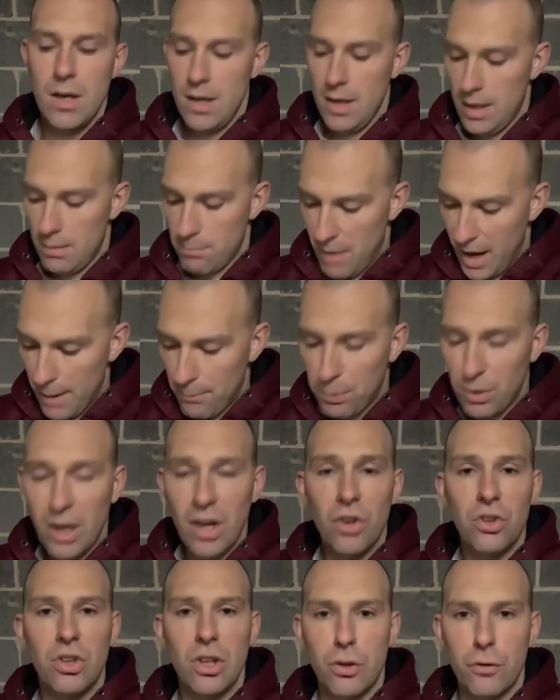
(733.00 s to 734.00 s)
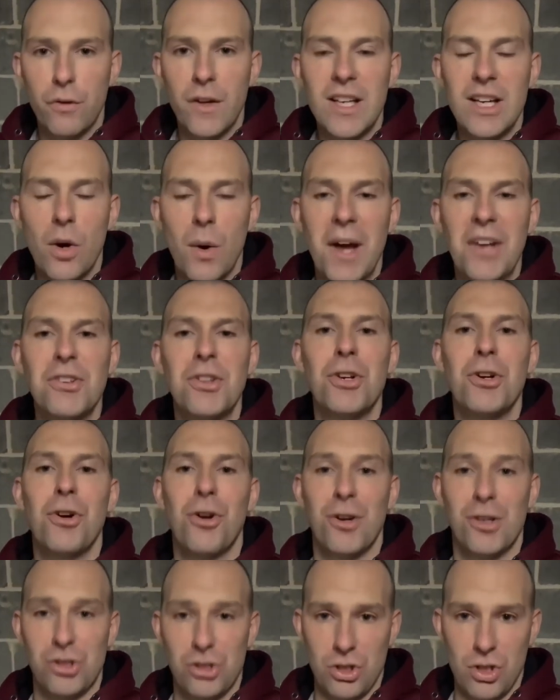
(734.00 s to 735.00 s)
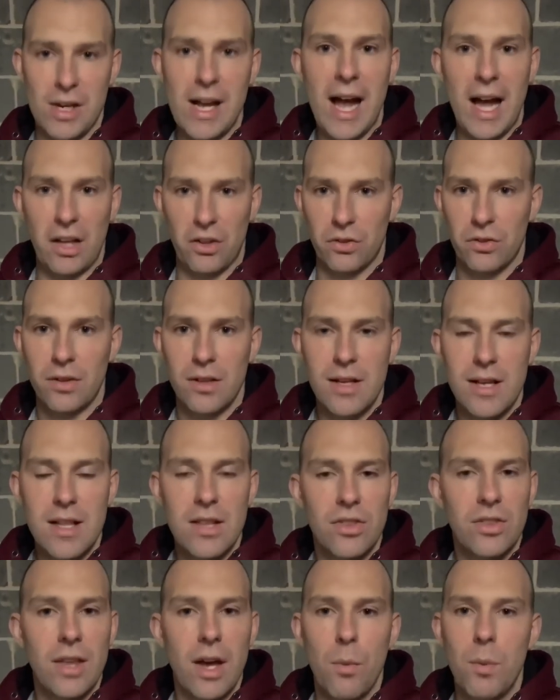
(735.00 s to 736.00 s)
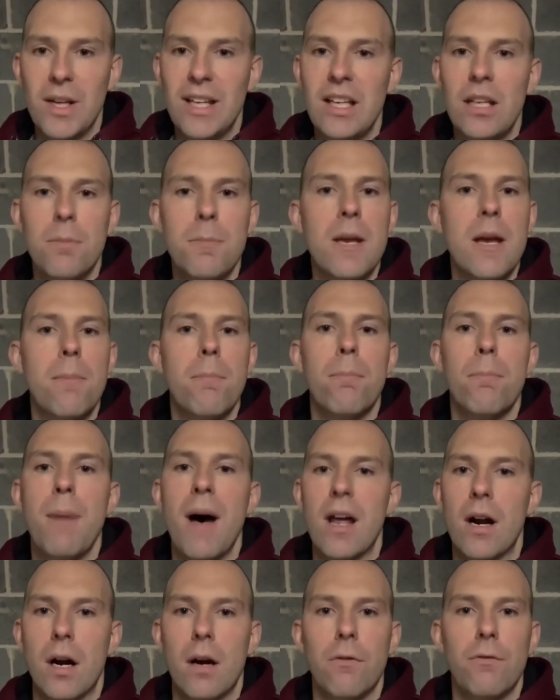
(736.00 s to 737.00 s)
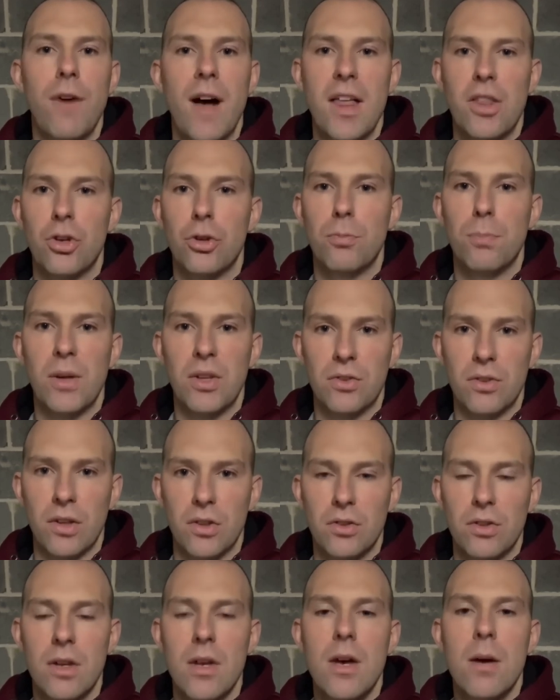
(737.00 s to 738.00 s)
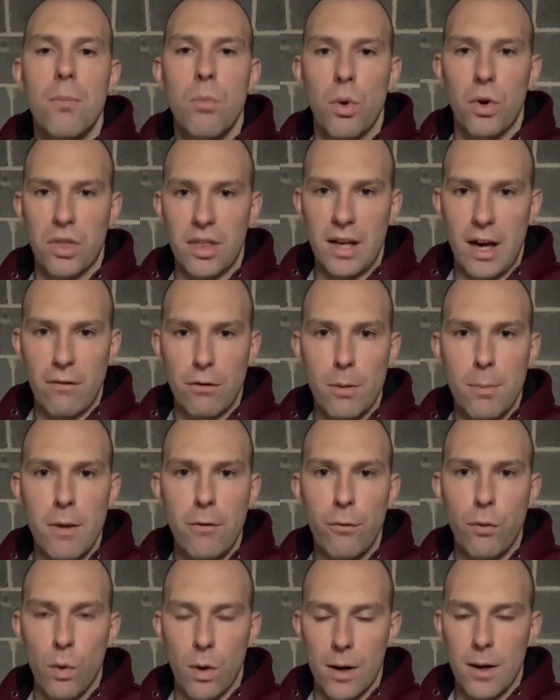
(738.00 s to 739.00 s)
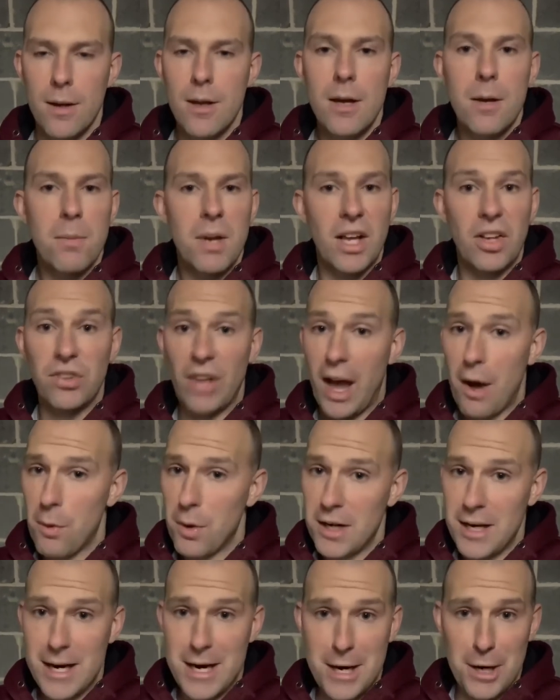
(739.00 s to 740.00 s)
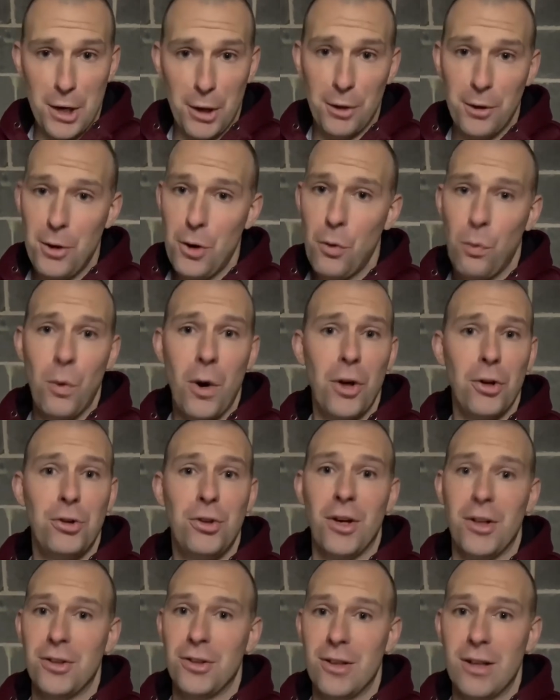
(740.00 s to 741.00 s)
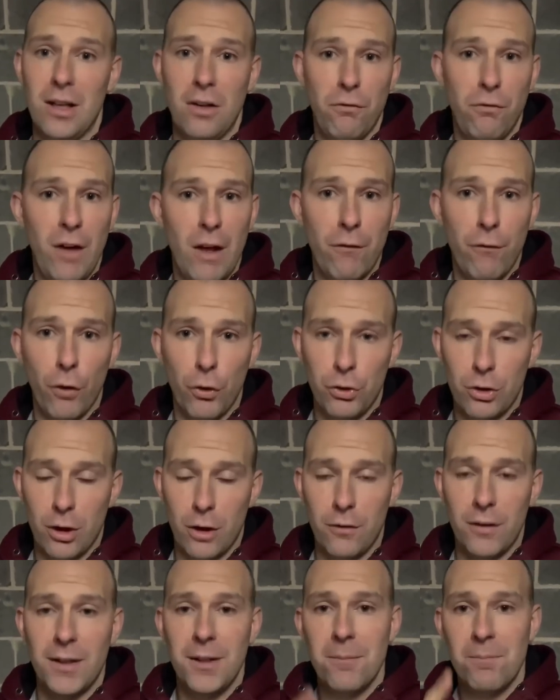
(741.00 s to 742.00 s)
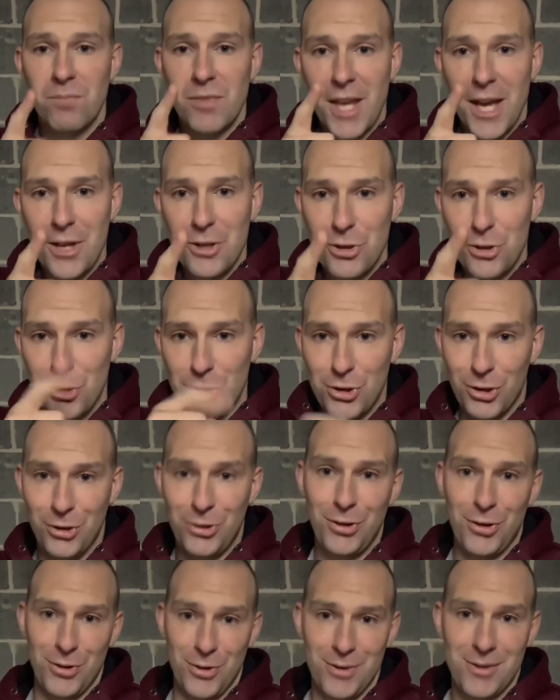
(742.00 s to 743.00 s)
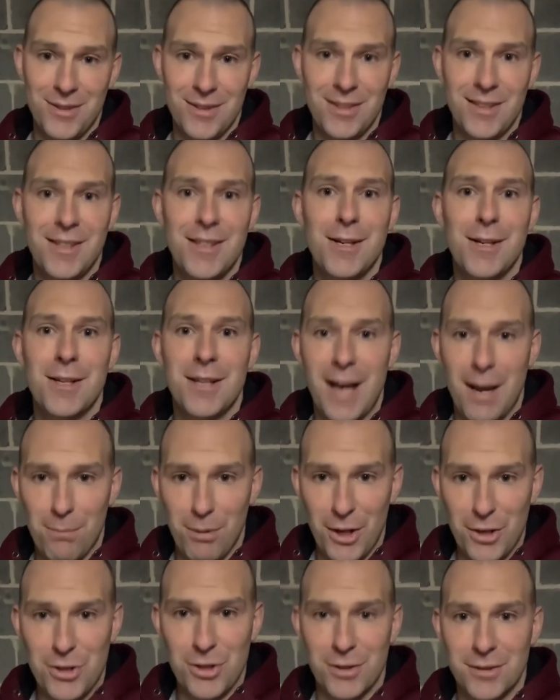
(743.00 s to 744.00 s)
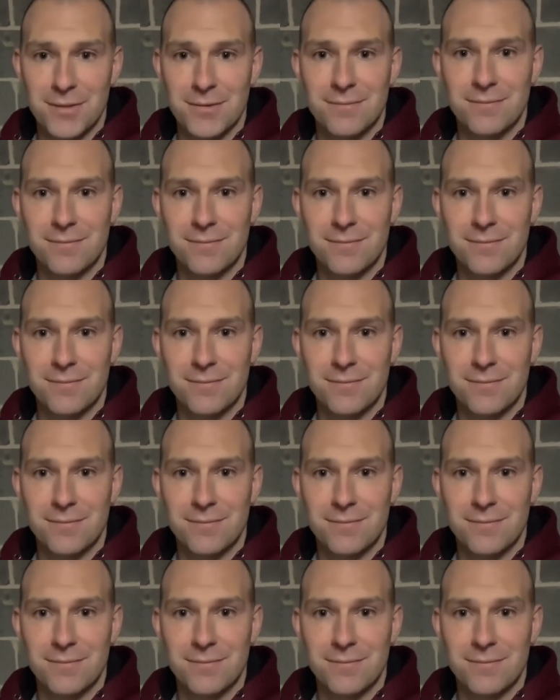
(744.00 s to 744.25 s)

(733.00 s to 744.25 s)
And my prayer is this video has encouraged you guys that we need to be about our Father's business more than ever before, because I want to hear, "Well done, good and faithful servant," and you should too. God bless you.